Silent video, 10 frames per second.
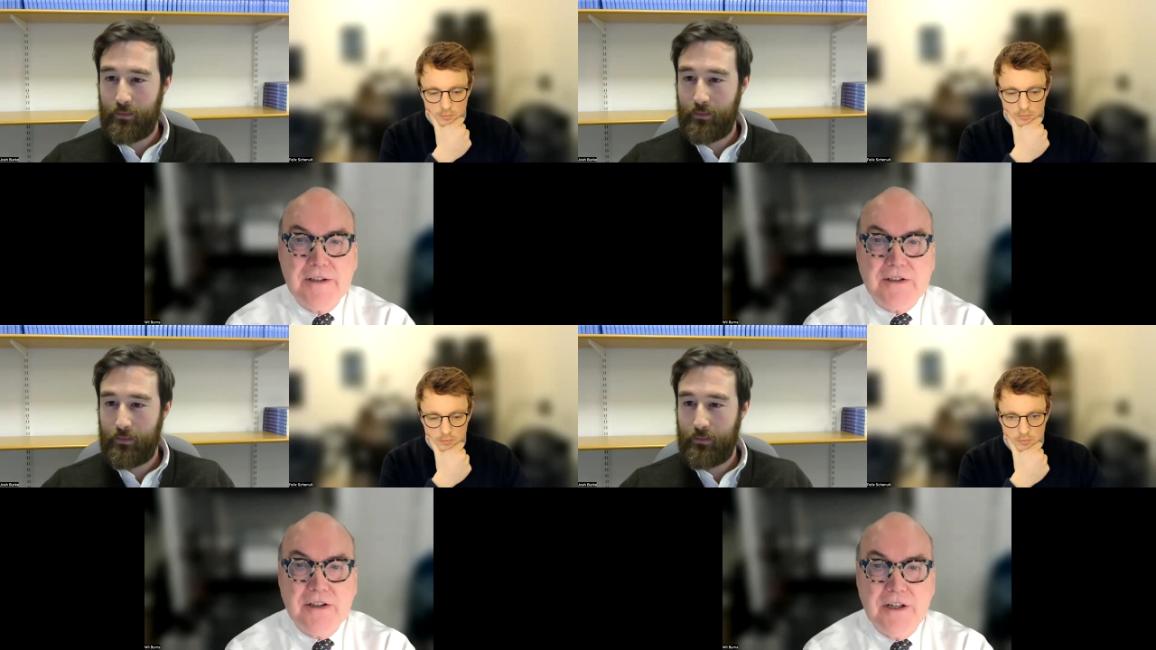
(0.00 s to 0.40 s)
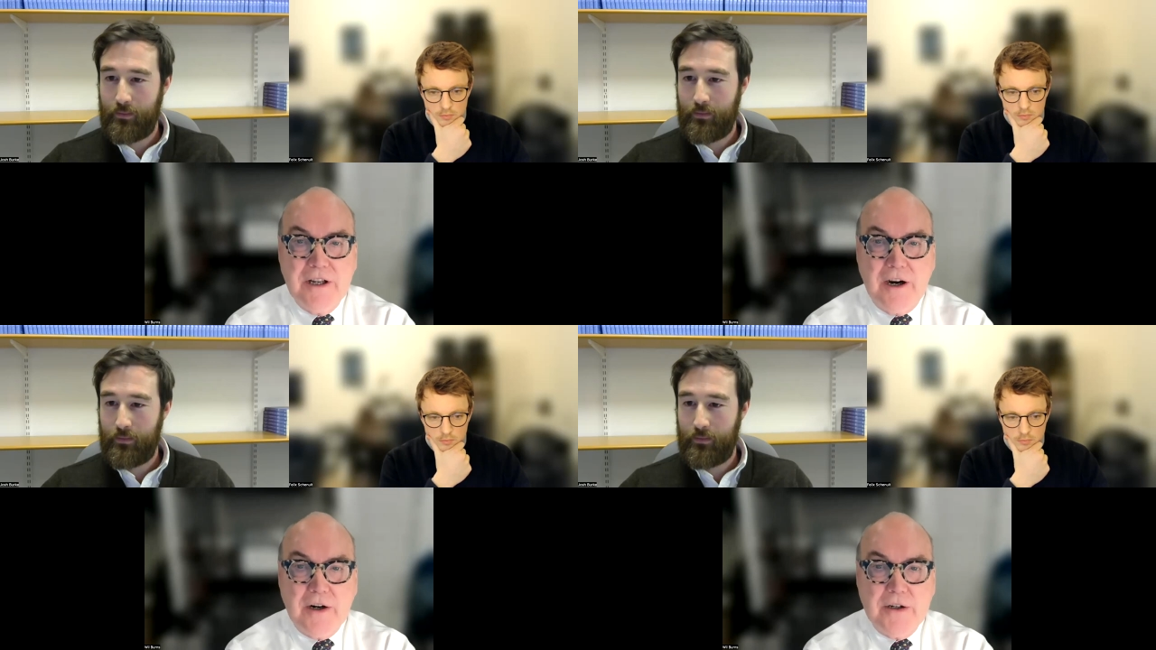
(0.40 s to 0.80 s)

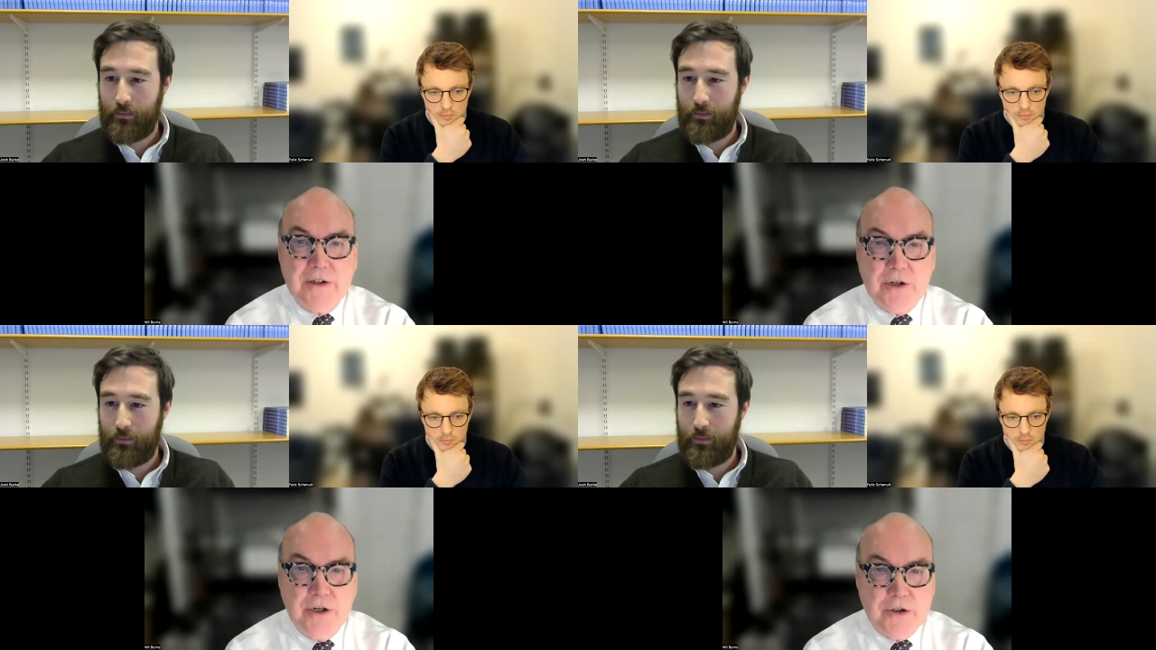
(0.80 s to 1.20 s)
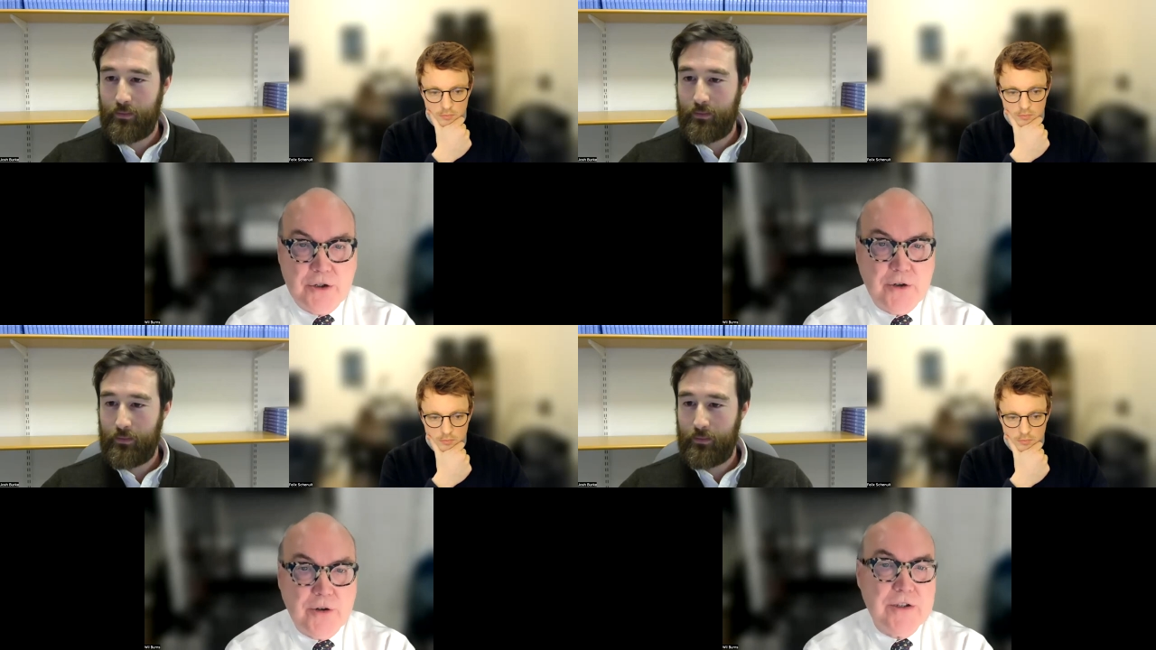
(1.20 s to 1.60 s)
Speaker 1: CDR and
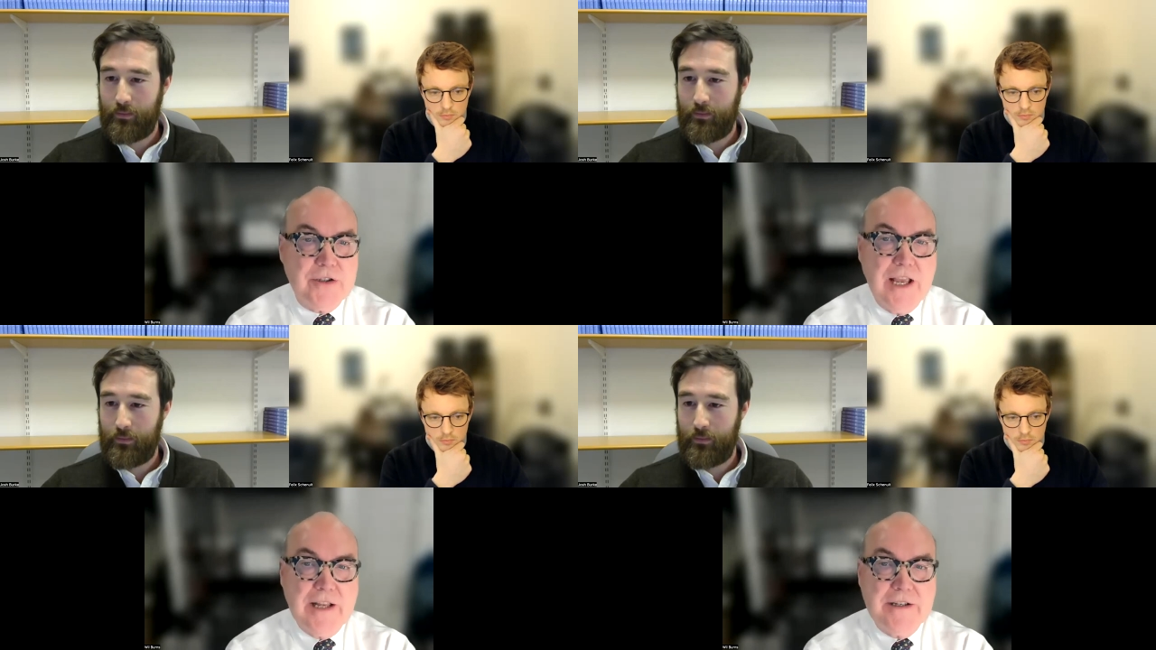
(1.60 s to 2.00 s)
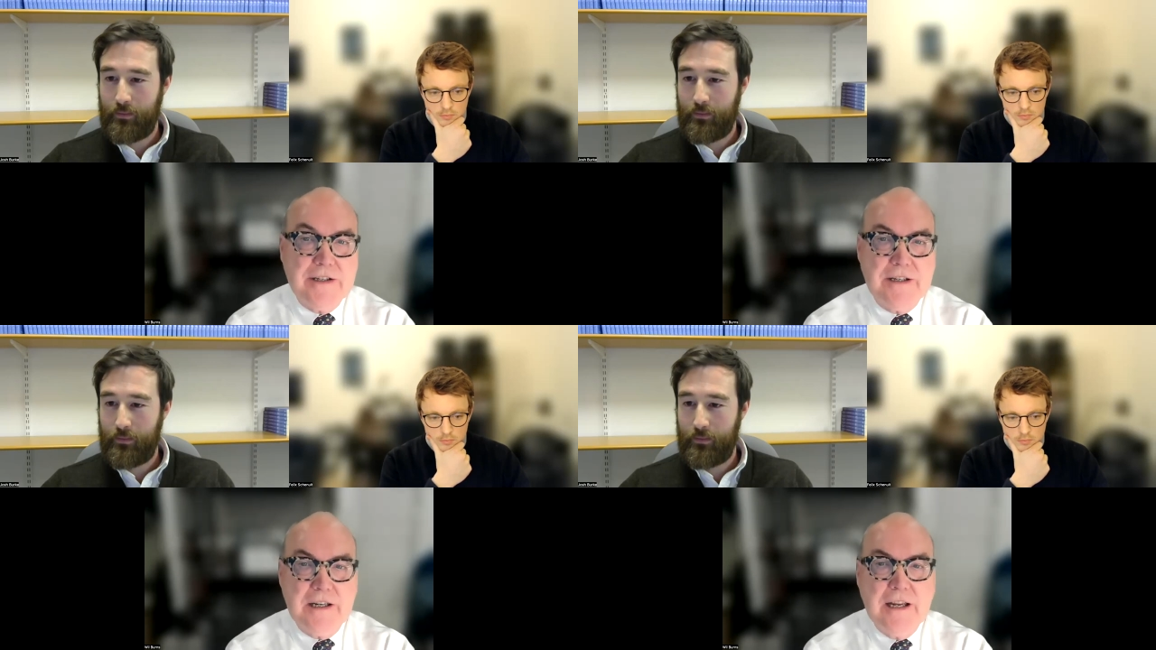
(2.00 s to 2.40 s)
insurance
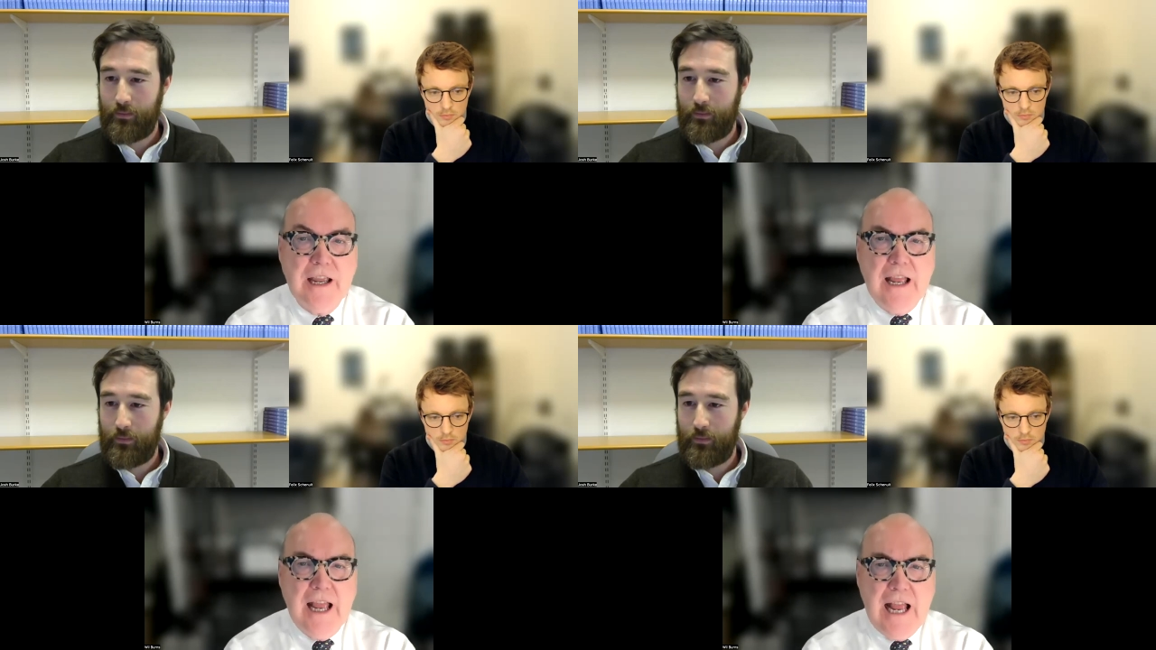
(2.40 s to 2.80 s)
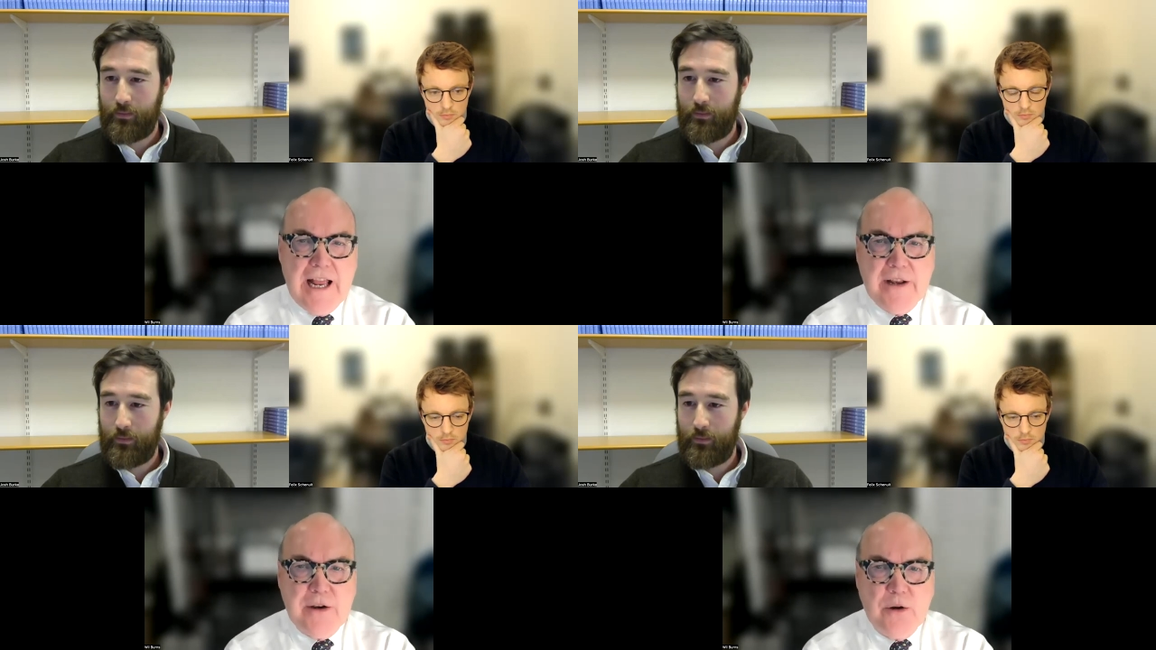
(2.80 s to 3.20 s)
entity, and